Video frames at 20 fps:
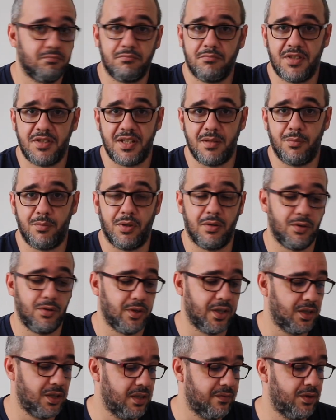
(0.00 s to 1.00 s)
Simple. You
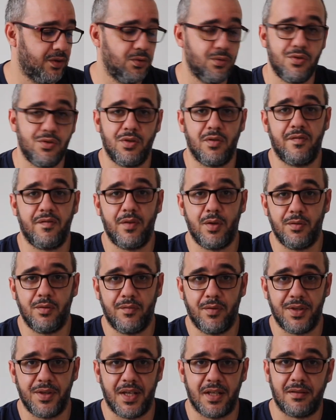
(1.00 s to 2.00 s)
can even use your phone
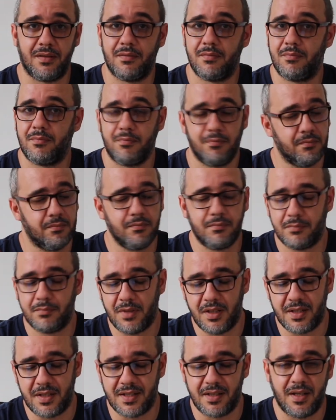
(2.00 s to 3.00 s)
for that.
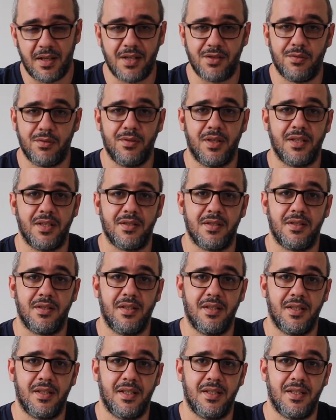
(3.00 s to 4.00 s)
It's as good as
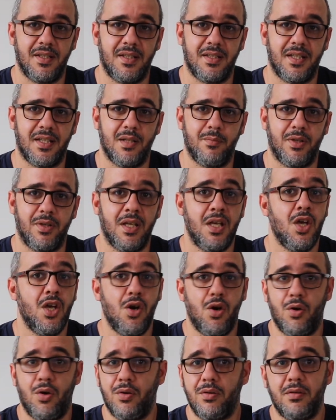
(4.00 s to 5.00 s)
it can be.
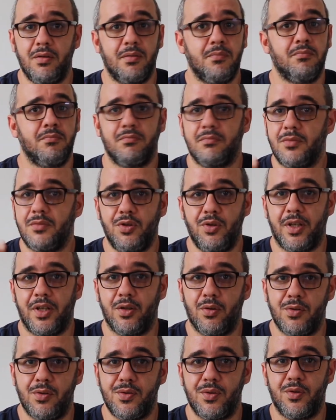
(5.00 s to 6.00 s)
Or you can
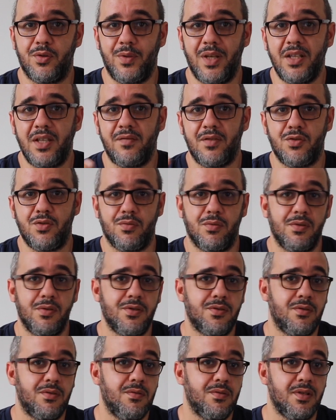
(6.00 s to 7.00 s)
also create
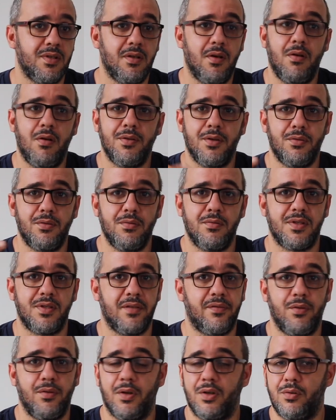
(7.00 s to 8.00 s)
visuals using all the tools.
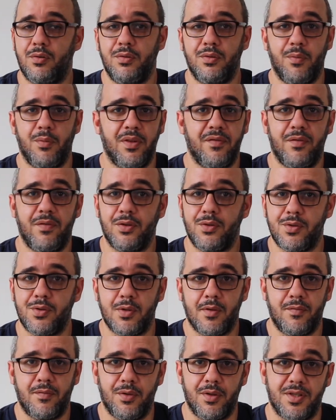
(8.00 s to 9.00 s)
If you are good with
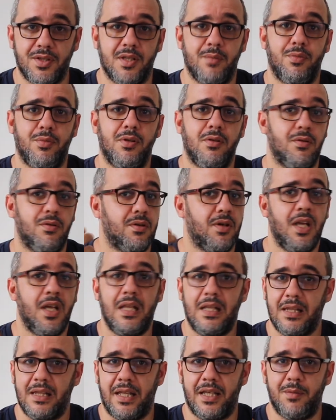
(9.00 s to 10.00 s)
Photoshop, for example, or
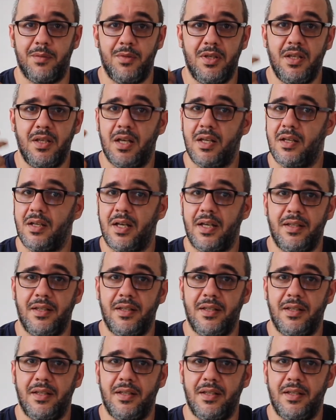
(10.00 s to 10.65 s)
like me, I